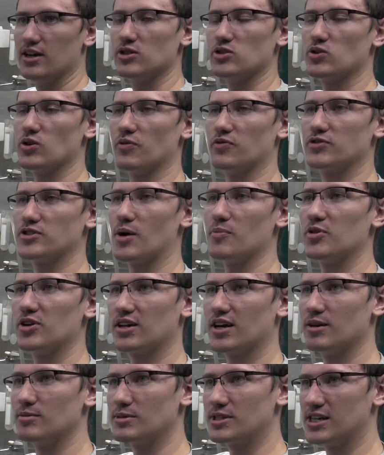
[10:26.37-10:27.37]
So if
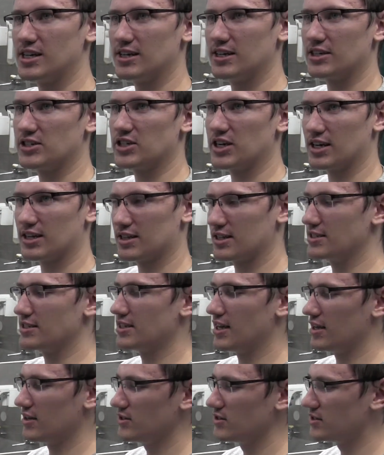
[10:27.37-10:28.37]
someone comes in to check the
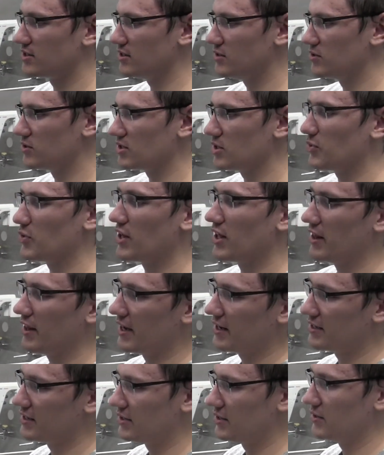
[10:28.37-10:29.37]
cells, usually what I
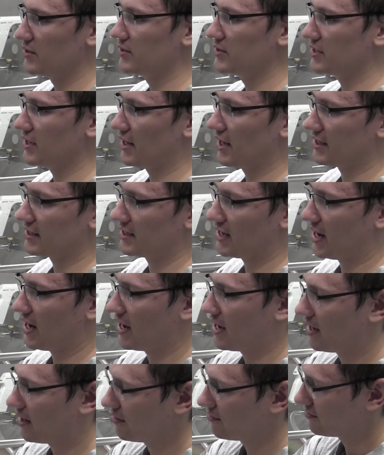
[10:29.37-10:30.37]
like to do is I like to
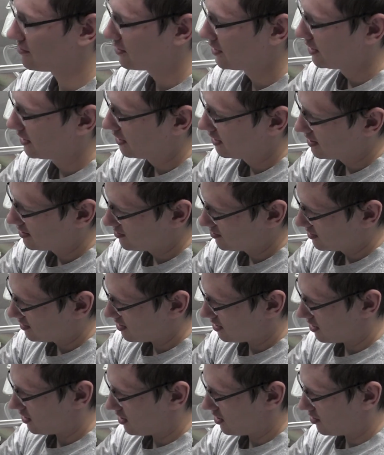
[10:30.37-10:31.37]
have
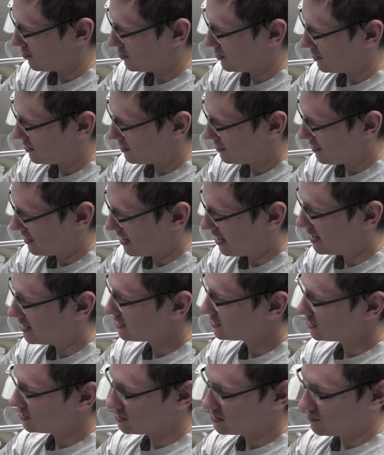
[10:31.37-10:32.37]
the
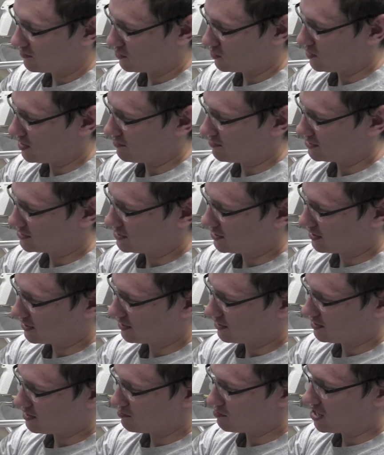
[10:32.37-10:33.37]
initials of whoever took
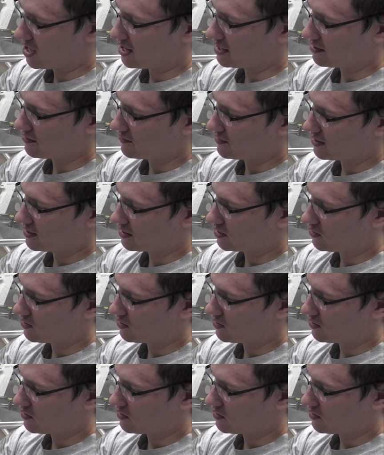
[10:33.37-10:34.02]
them out of the